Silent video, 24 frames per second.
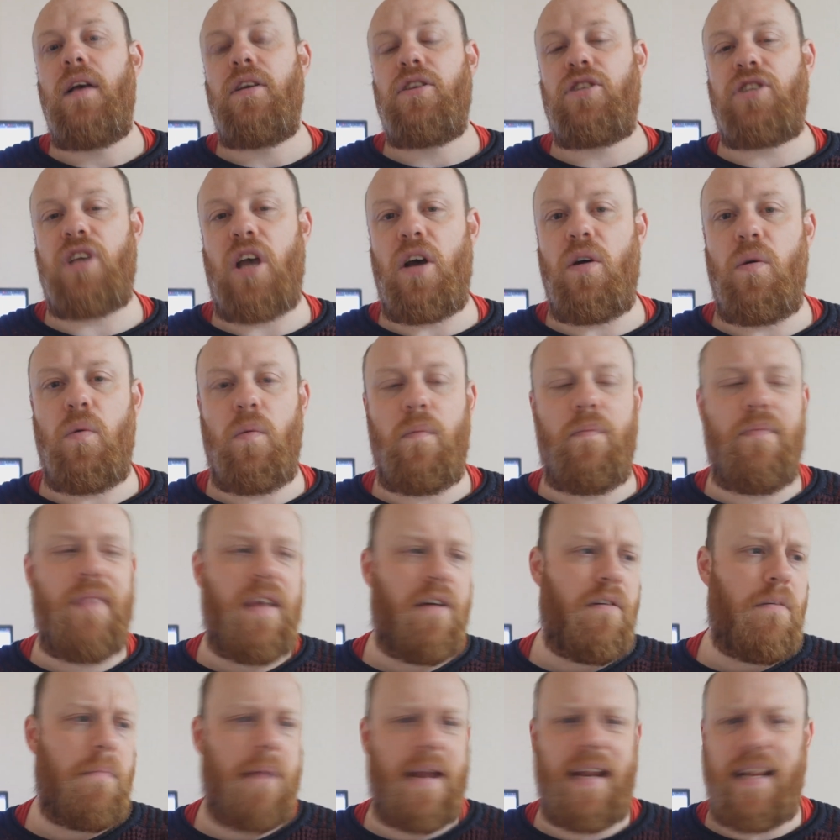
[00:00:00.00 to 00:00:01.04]
So
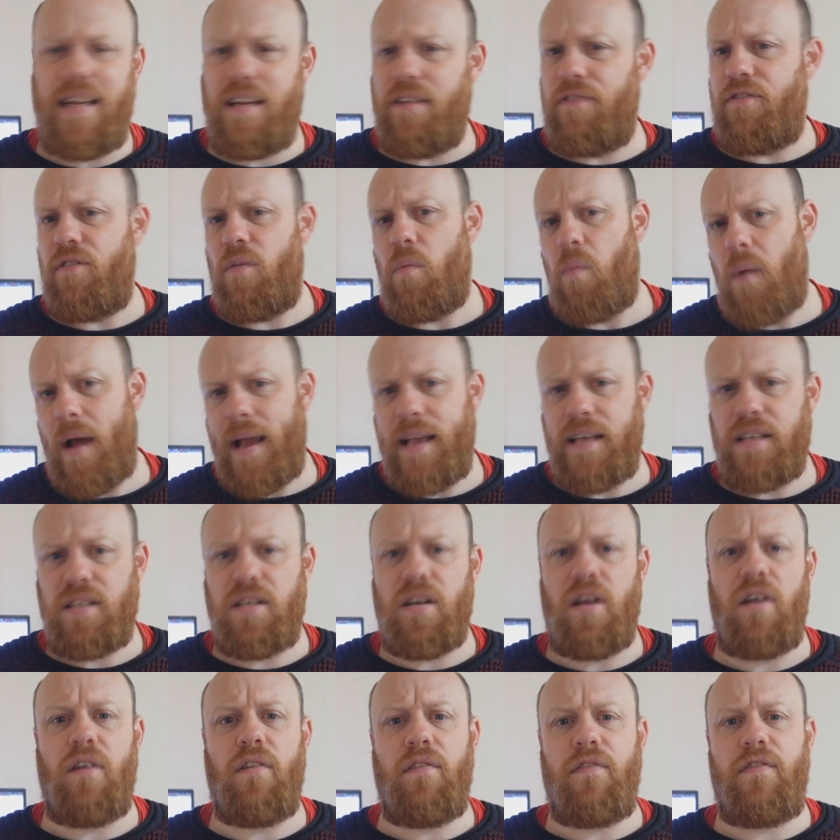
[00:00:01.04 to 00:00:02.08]
there are many different ways
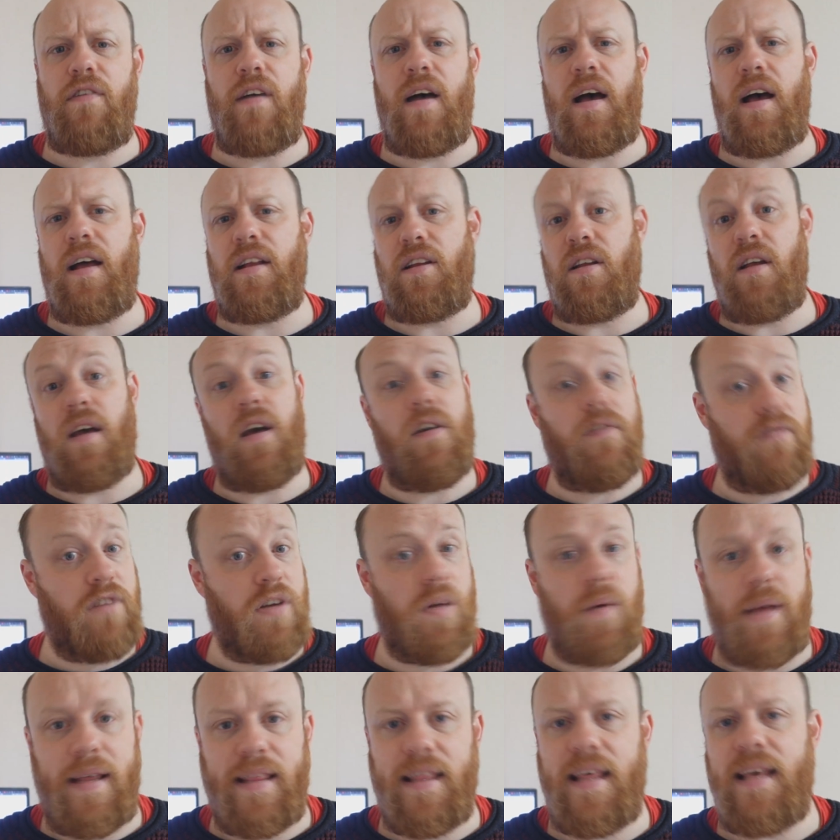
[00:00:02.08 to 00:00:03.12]
of
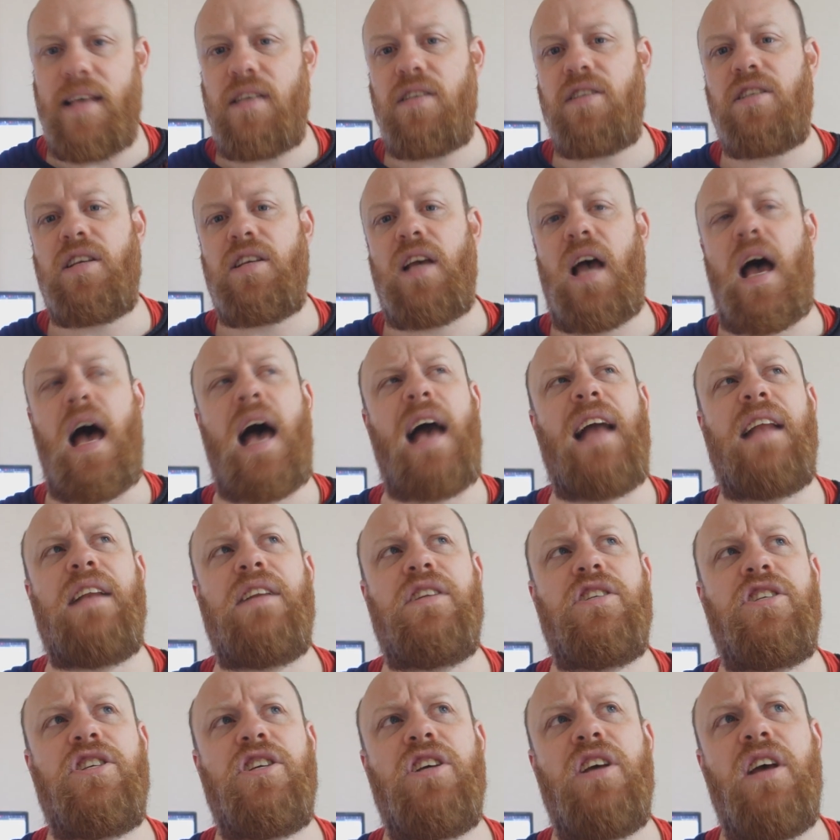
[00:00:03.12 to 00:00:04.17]
doing this,
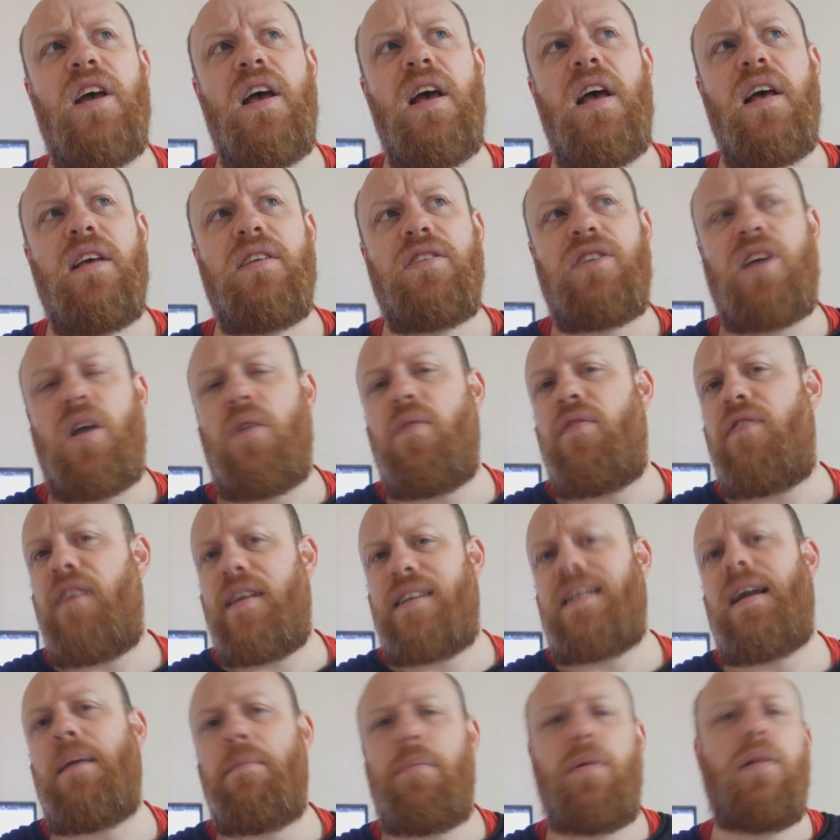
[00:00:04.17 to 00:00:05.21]
and so for
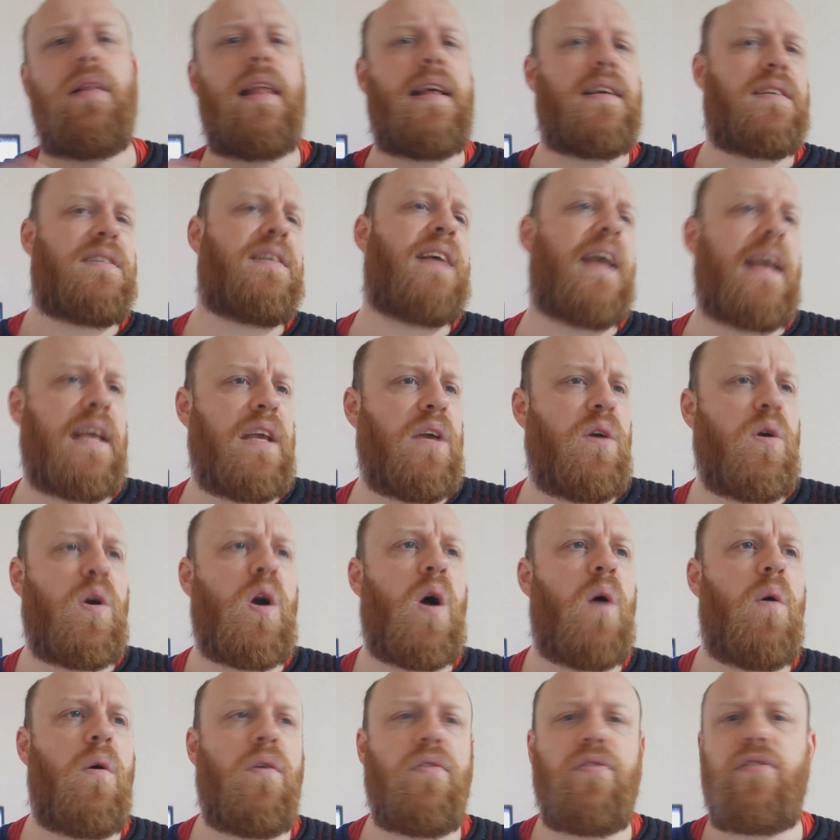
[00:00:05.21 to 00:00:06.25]
example, let's say you
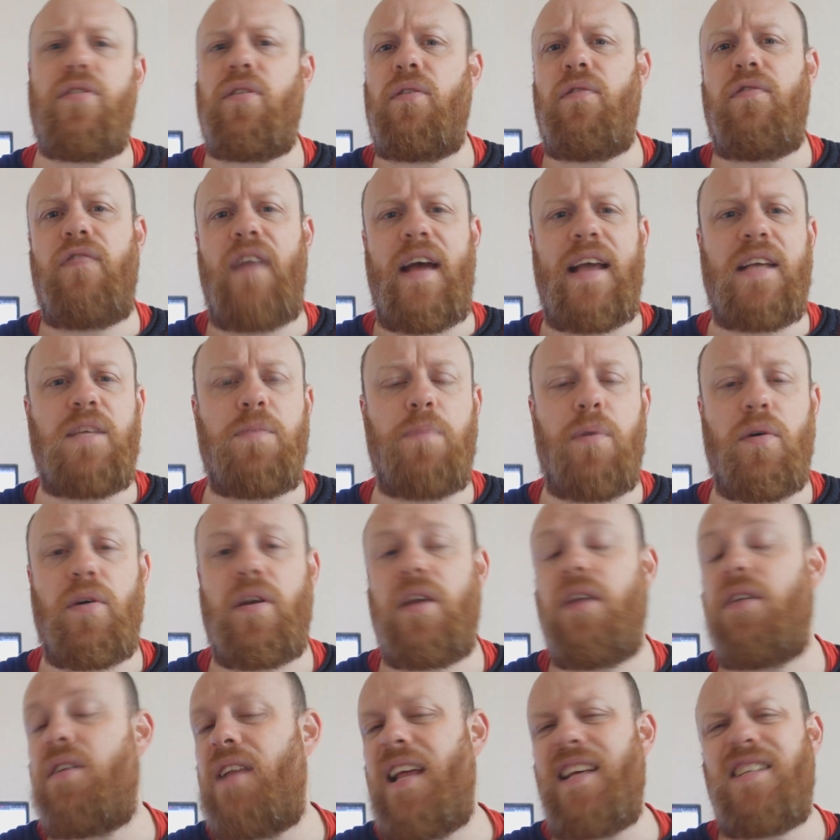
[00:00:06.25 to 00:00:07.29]
go onto Facebook.
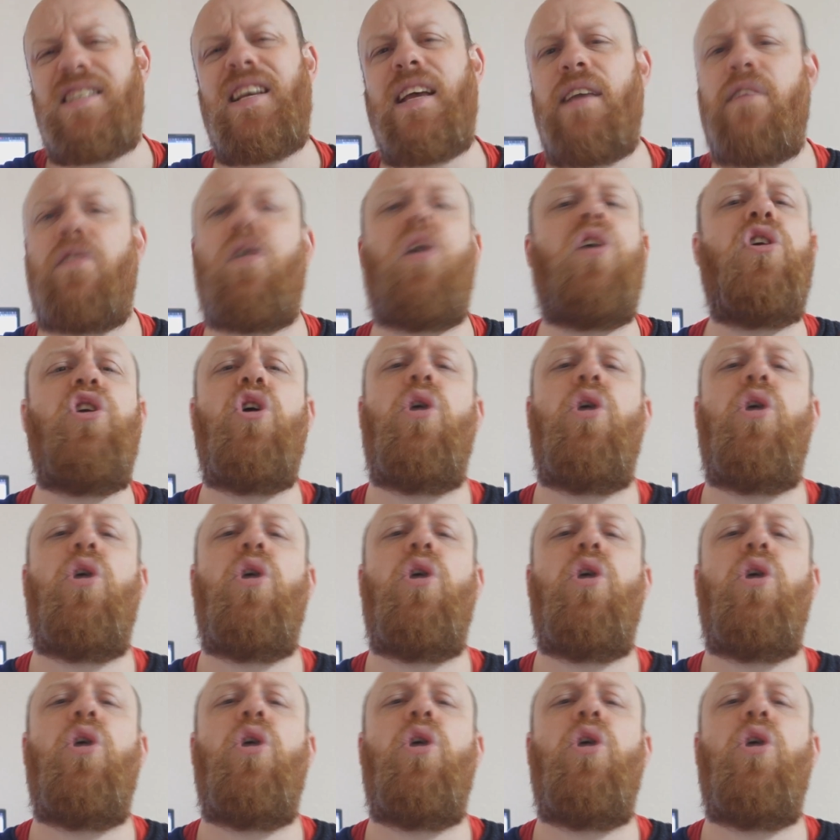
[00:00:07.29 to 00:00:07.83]
Let's say you've got a